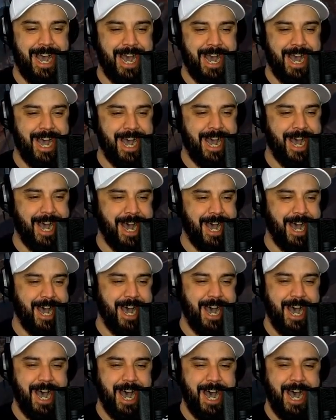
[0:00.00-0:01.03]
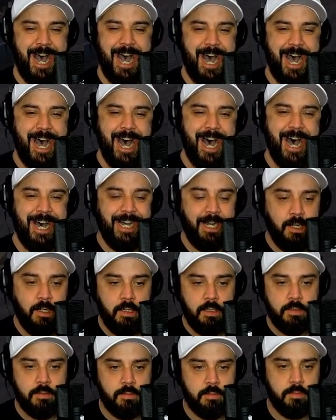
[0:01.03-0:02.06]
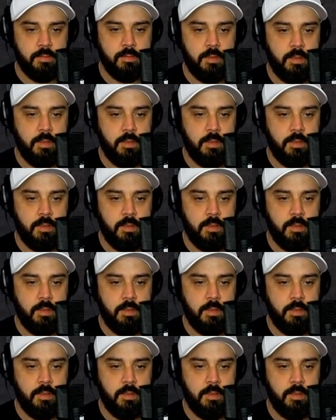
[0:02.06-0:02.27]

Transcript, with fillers: I can't wait to watch Harry the Hyper Hamster.